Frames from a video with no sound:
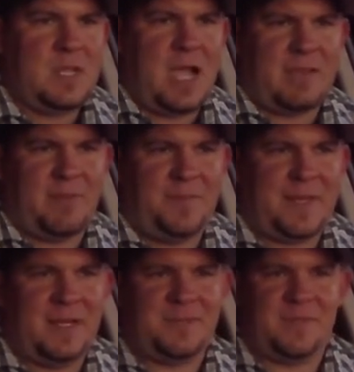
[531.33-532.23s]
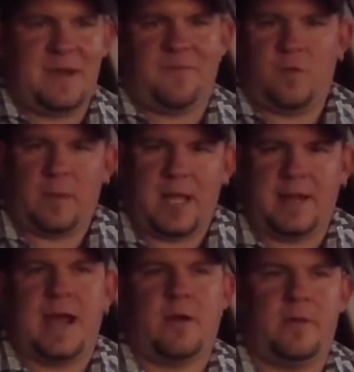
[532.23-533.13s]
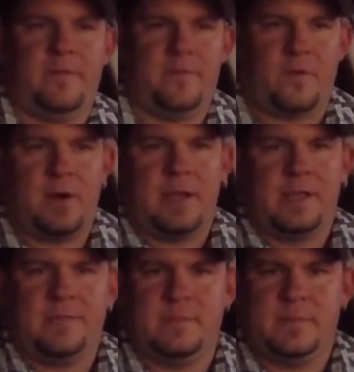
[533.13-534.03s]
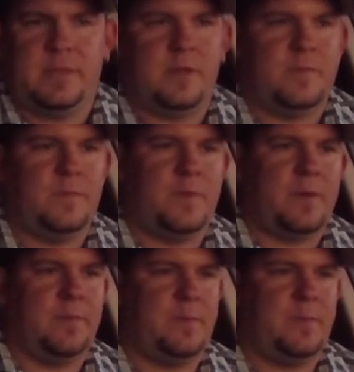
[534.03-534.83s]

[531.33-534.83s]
I can bump that up to about four mile an hour before I, you know, pr-